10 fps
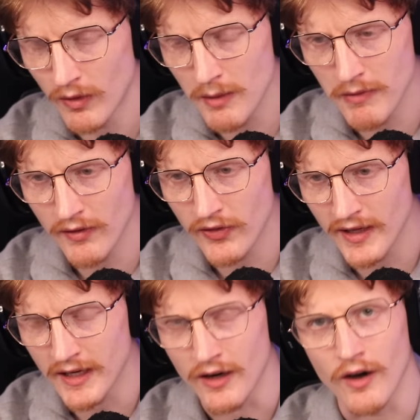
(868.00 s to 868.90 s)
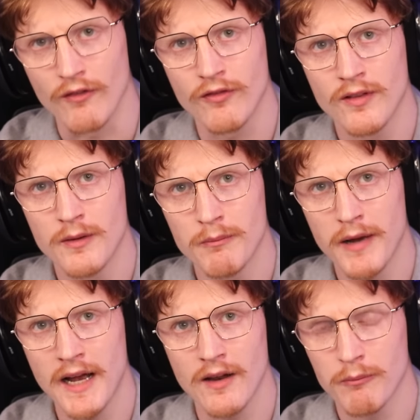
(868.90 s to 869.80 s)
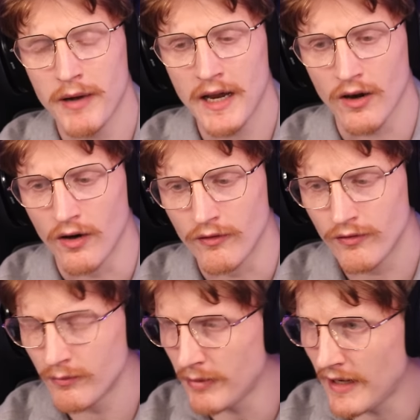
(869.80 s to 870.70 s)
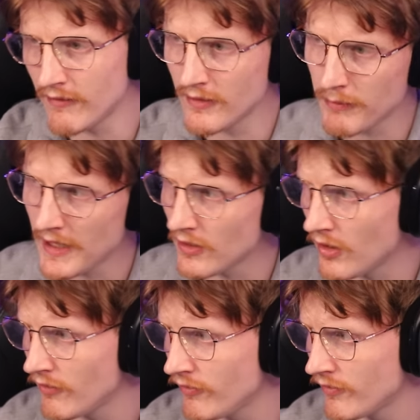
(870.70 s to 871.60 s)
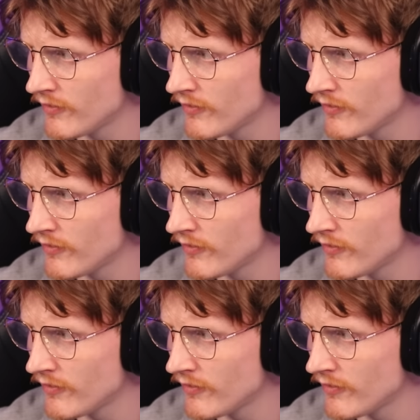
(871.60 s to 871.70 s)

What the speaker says: What am I thinking of? Pavlov.